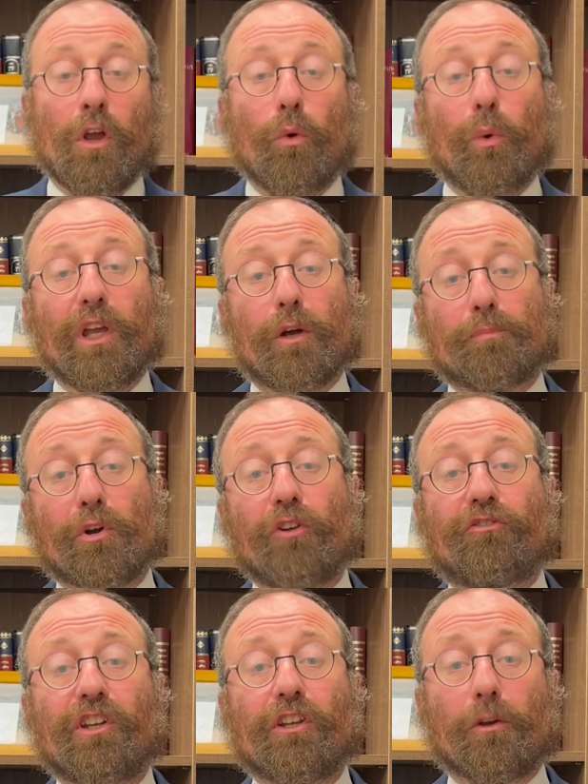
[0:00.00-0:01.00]
We are
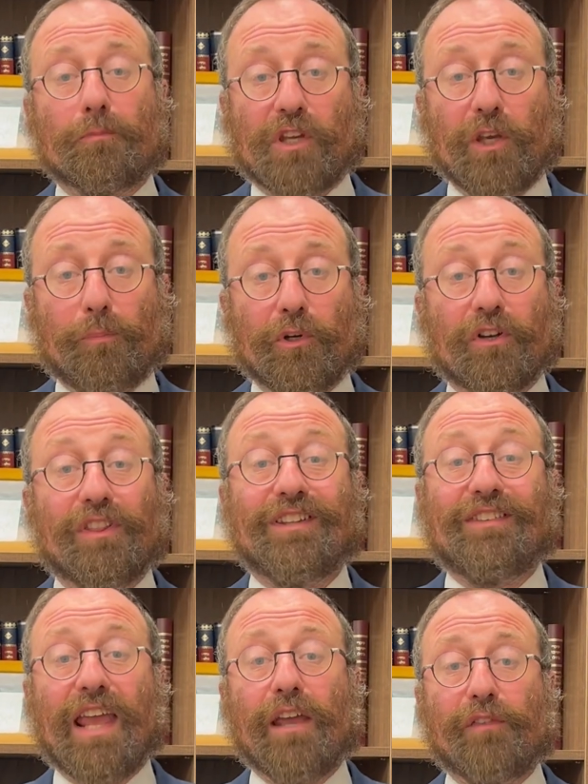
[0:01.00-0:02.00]
approaching Yom Kippur, the
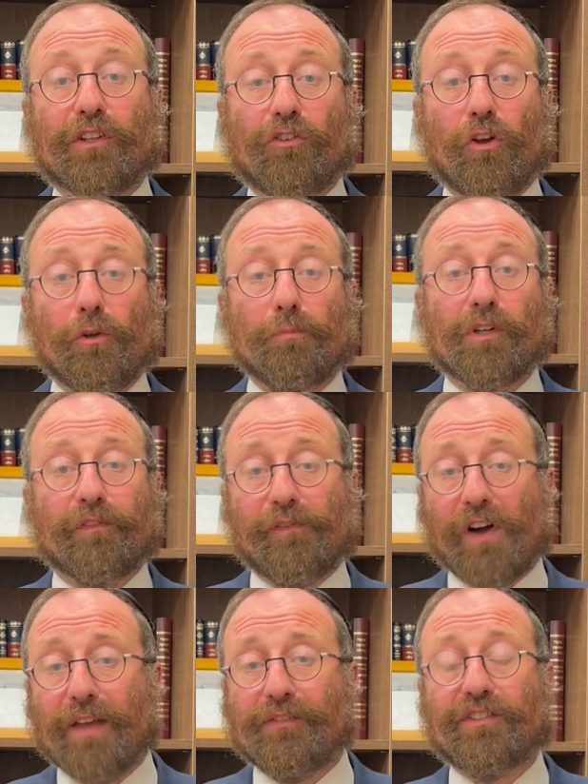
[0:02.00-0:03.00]
Day of Atonement,
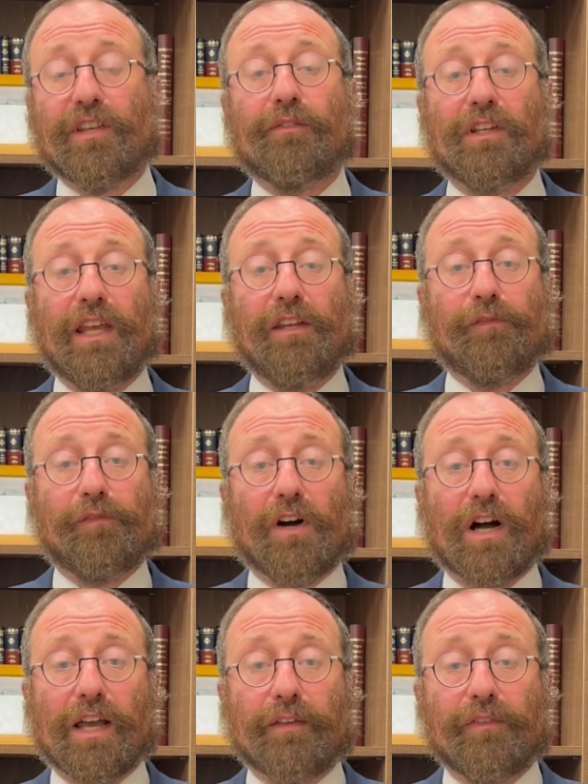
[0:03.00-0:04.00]

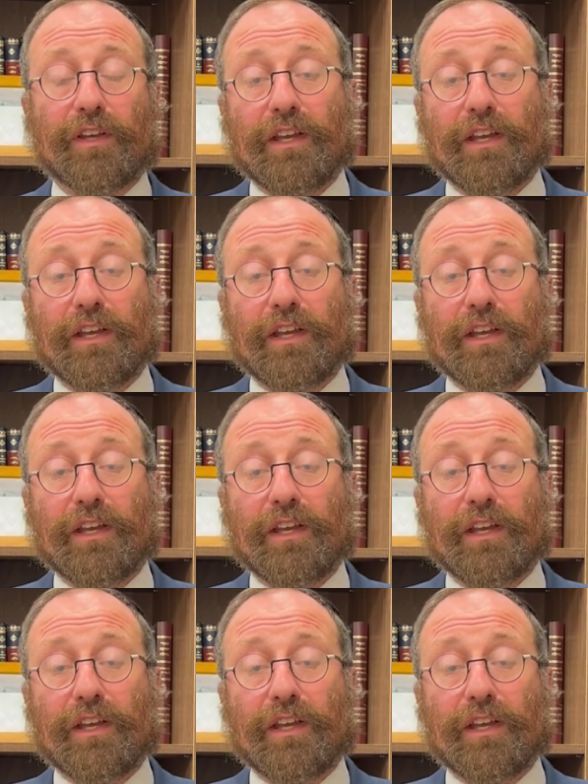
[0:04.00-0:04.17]
5785.